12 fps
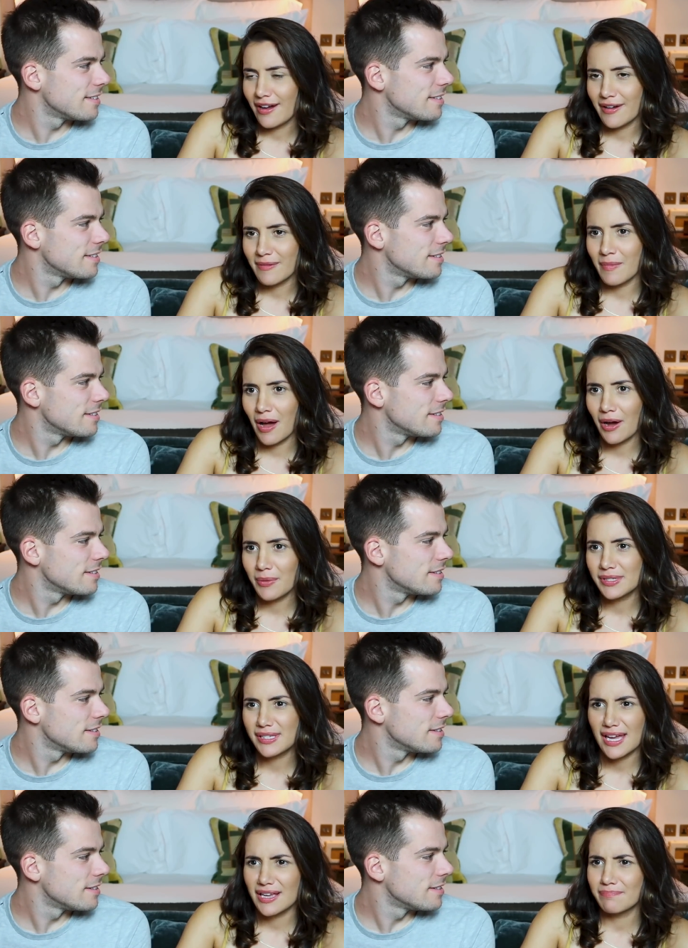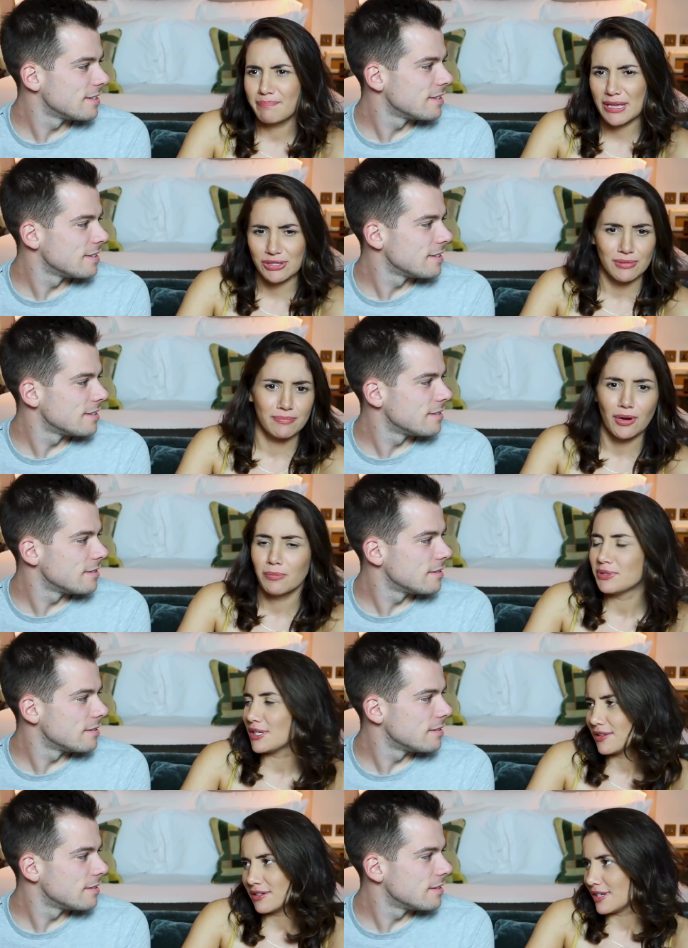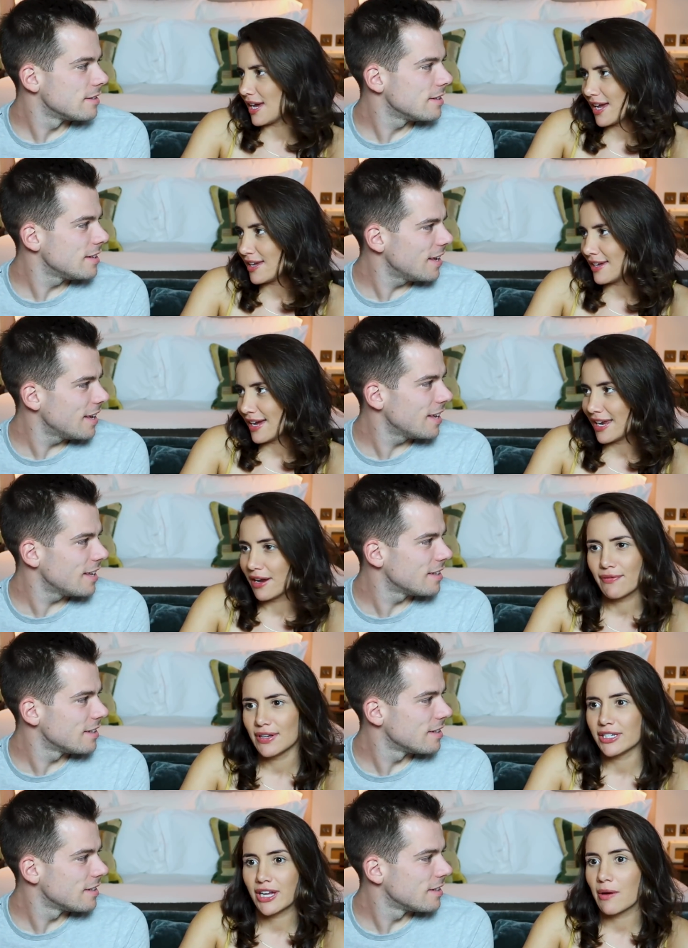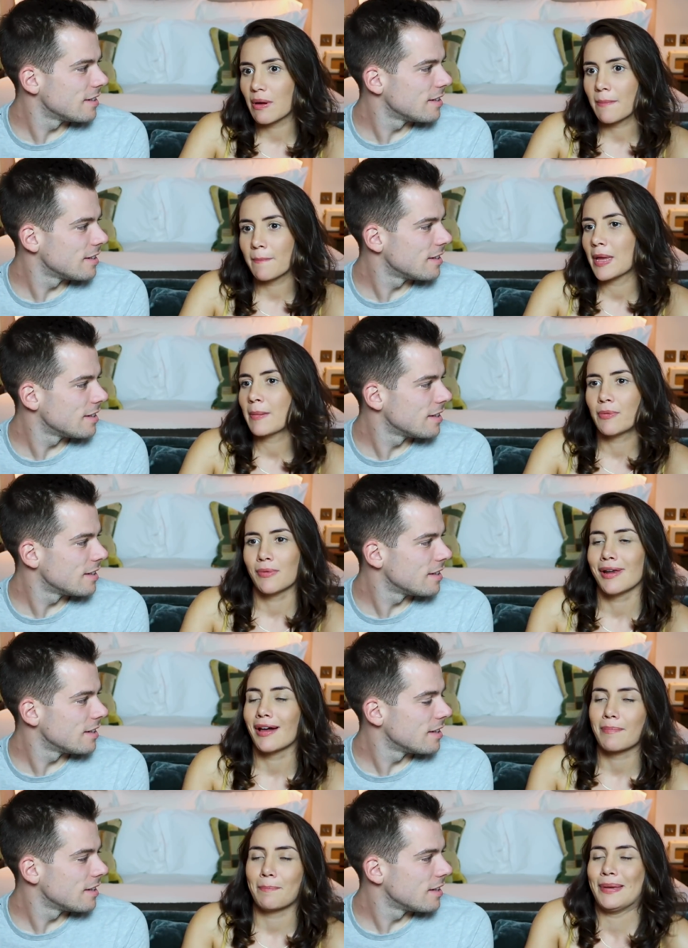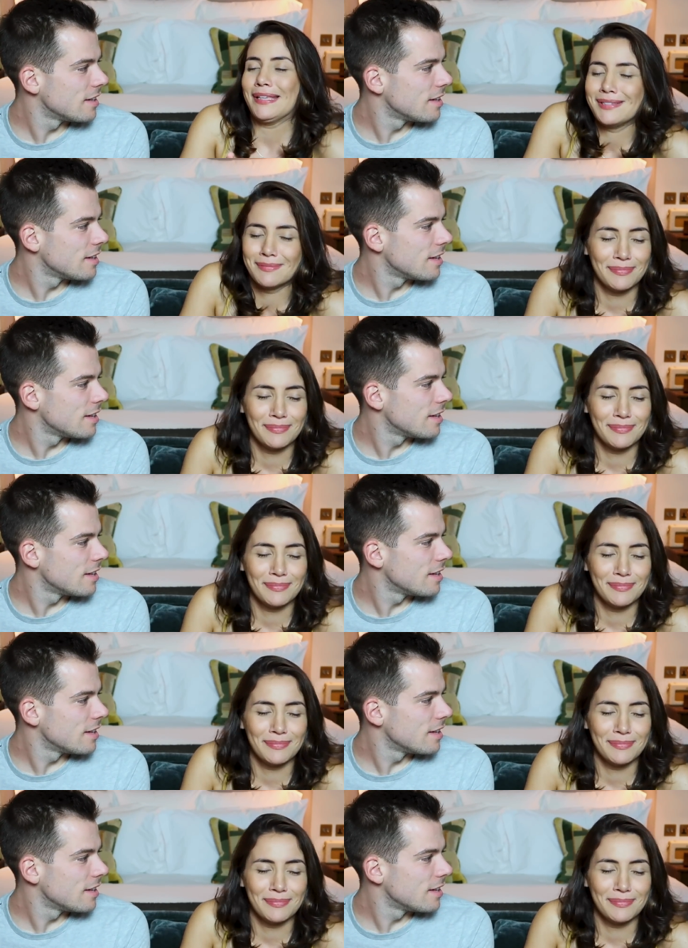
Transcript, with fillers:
Speaker 1: Um, I was saying bits and bobs the other day yeah. in a video, and people were like, bits